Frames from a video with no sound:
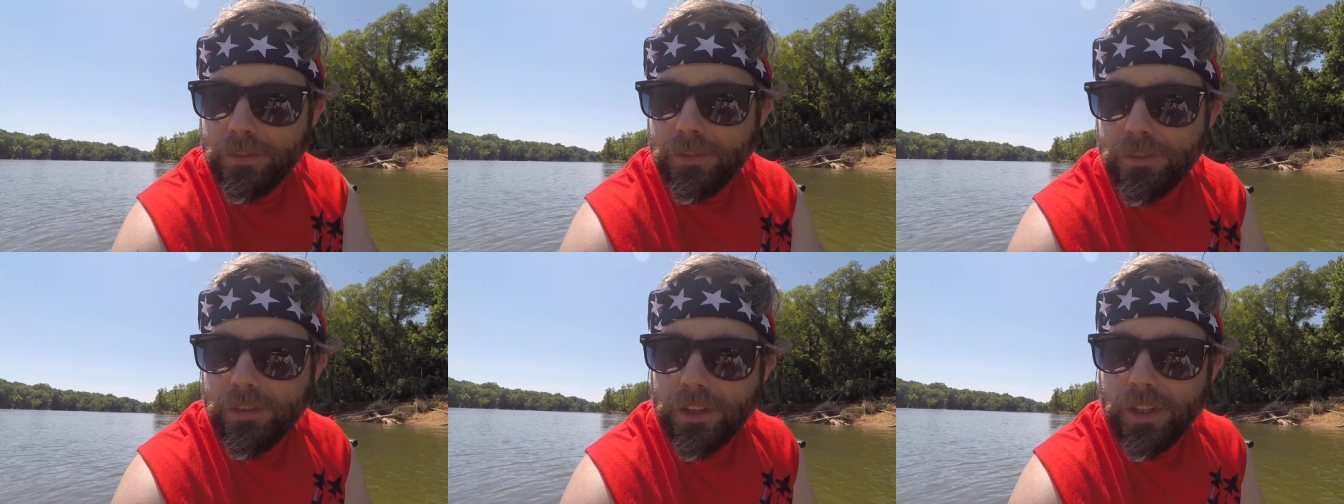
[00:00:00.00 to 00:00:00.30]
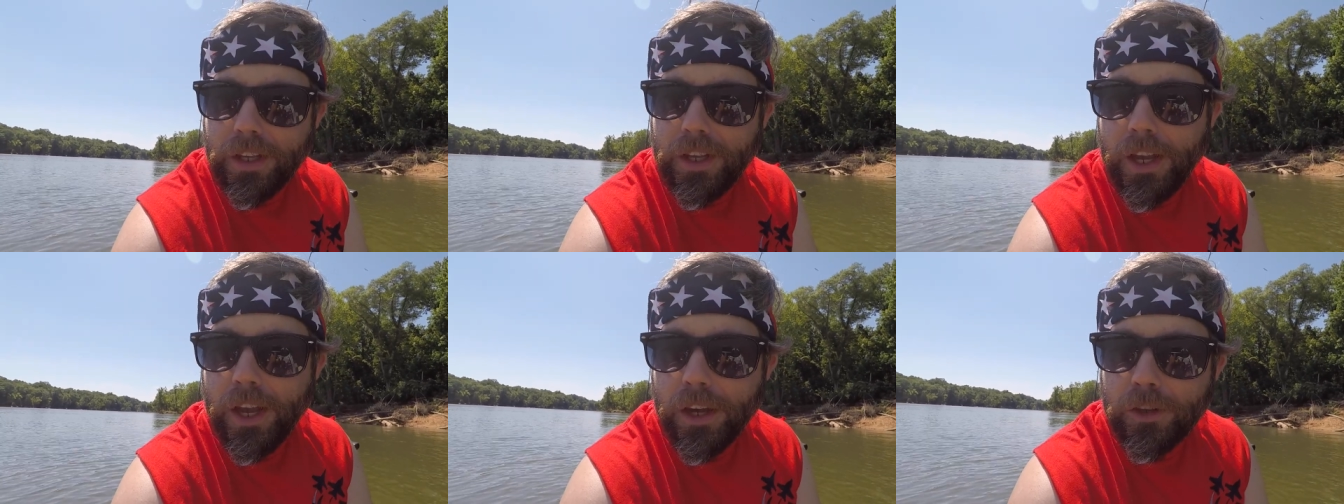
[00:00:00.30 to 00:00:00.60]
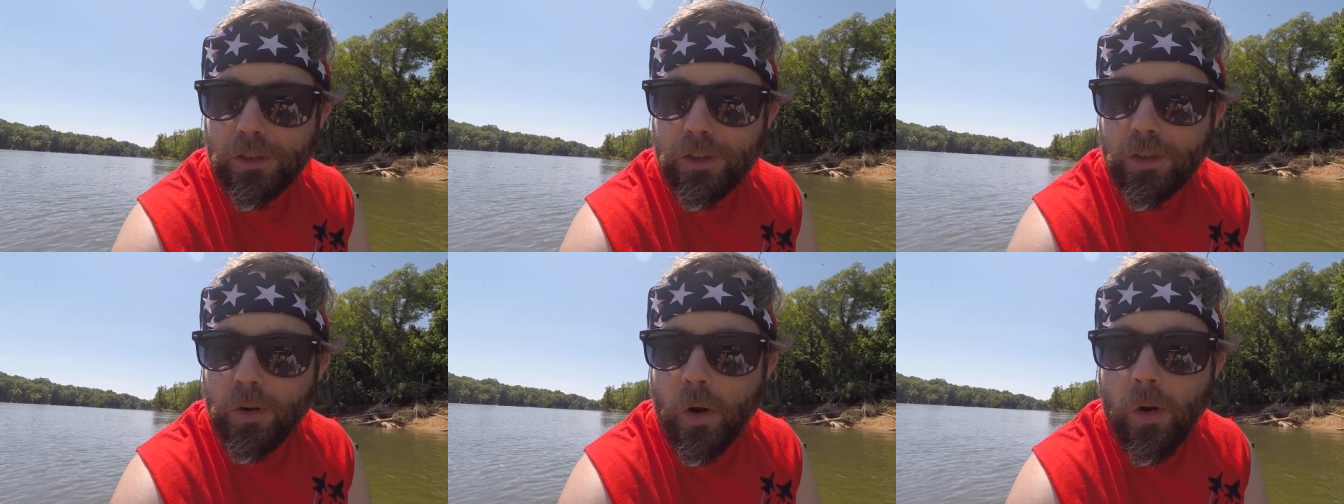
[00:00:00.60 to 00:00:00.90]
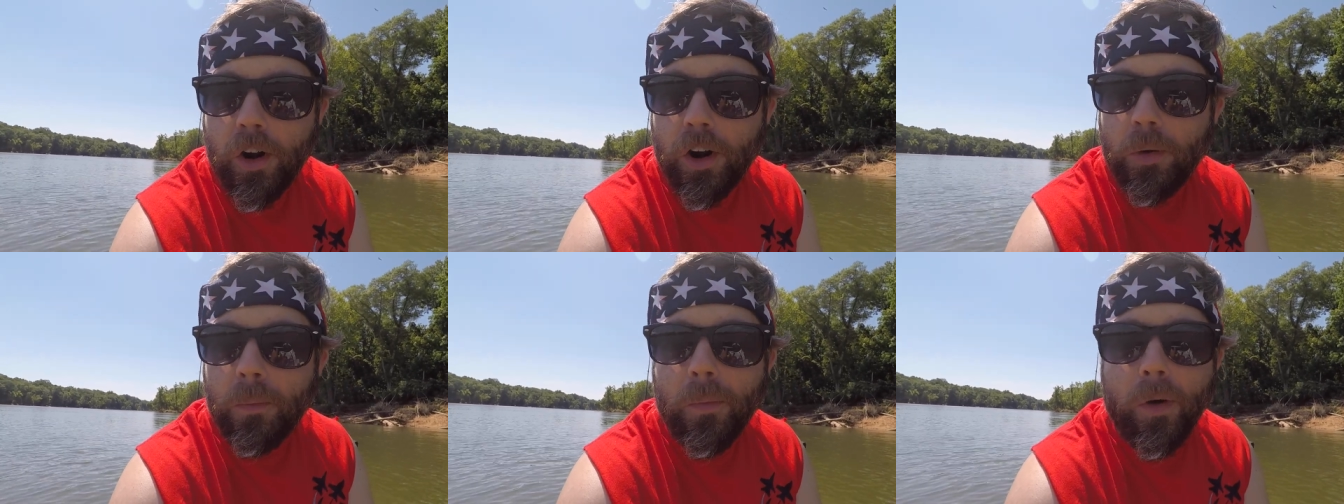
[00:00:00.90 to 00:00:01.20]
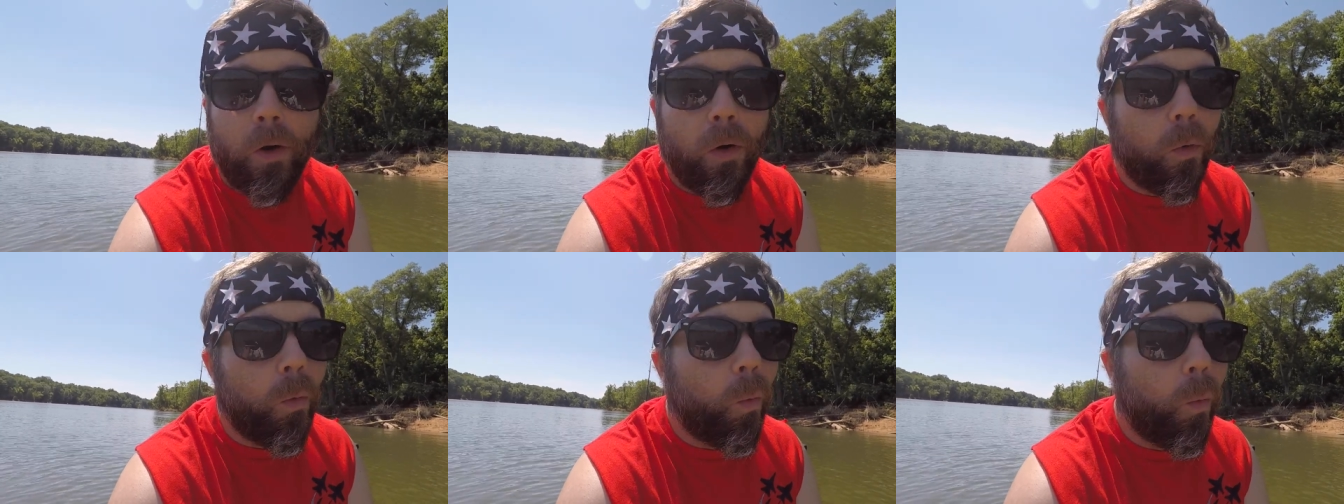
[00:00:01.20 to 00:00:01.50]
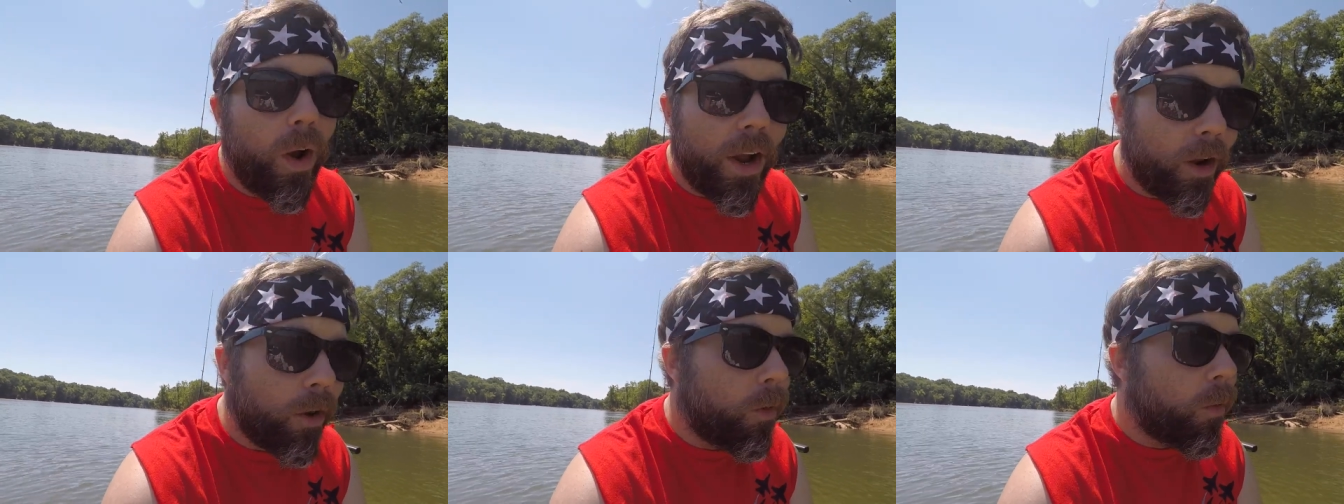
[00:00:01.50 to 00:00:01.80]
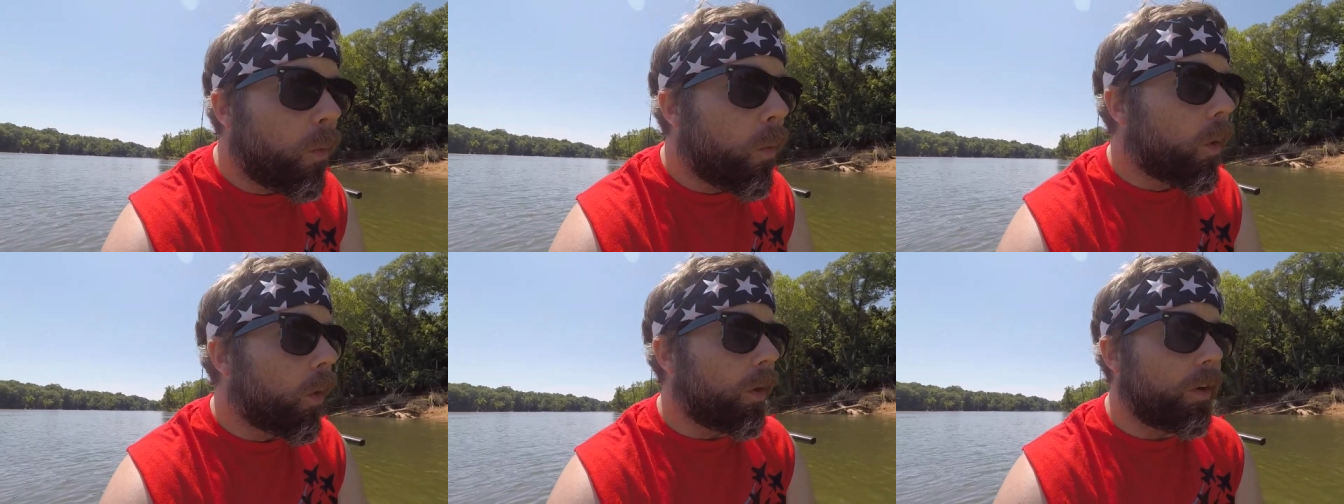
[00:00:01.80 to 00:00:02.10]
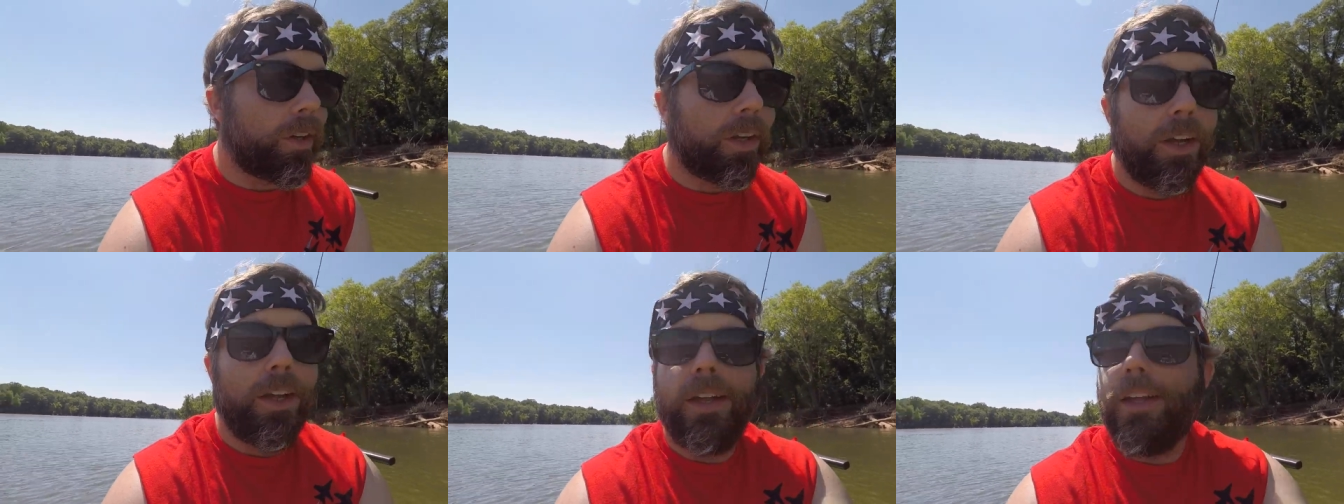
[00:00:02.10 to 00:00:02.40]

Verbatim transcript: the uh, storm Wiggle Wart,